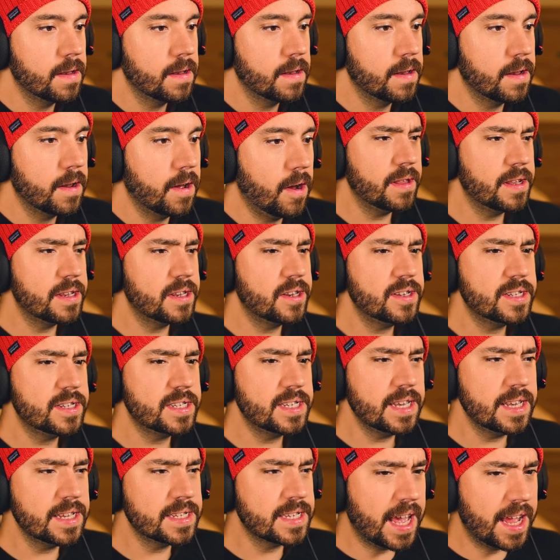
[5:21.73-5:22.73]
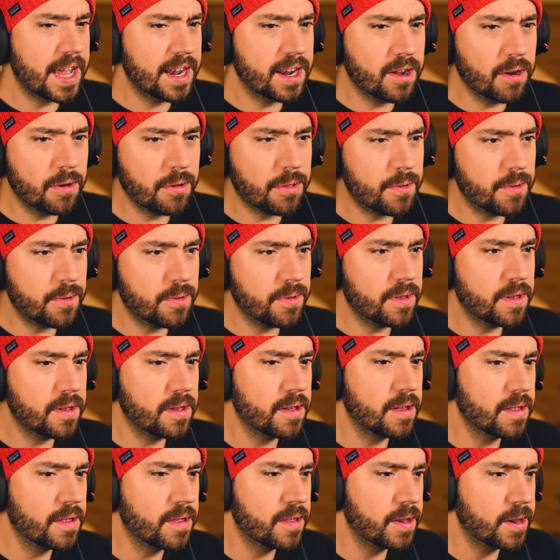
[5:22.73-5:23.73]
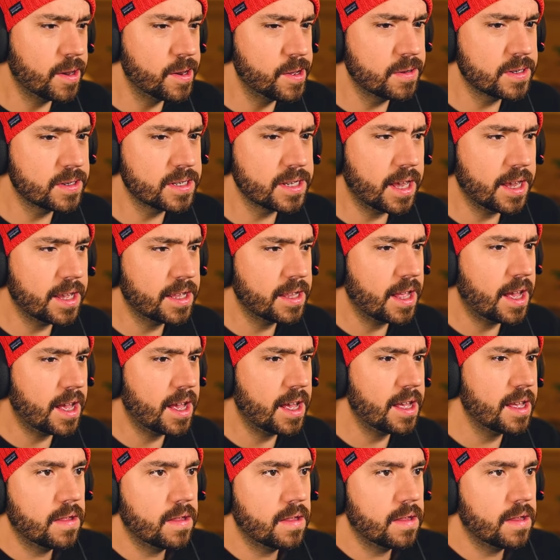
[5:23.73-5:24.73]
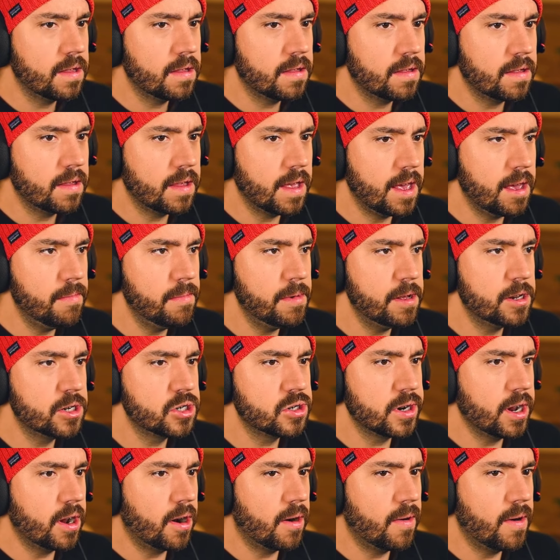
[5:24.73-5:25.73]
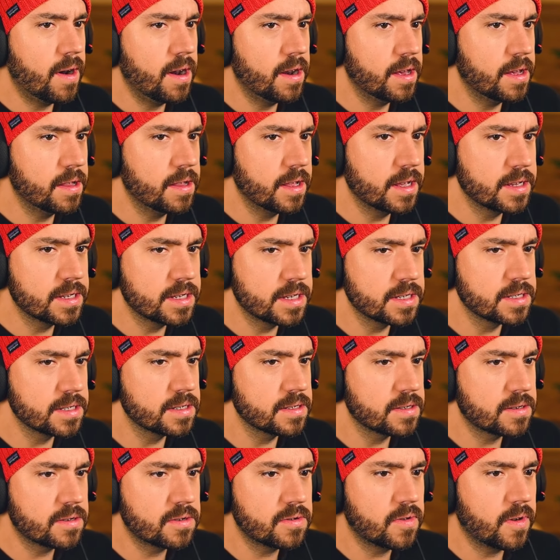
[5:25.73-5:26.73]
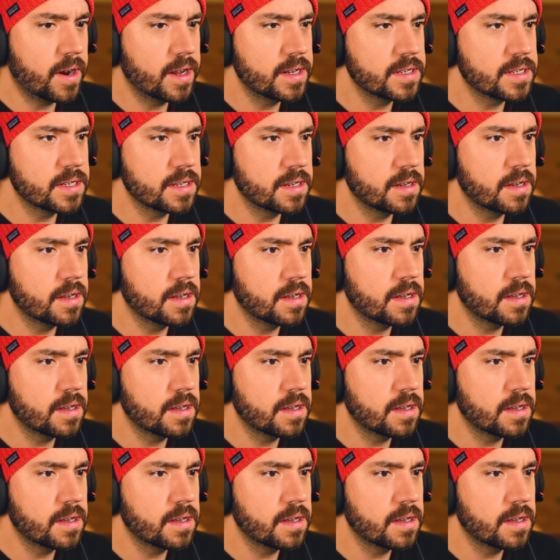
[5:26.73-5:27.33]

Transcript: Oh, did you see his head go through the noose like that? The imagery already in this is crazy.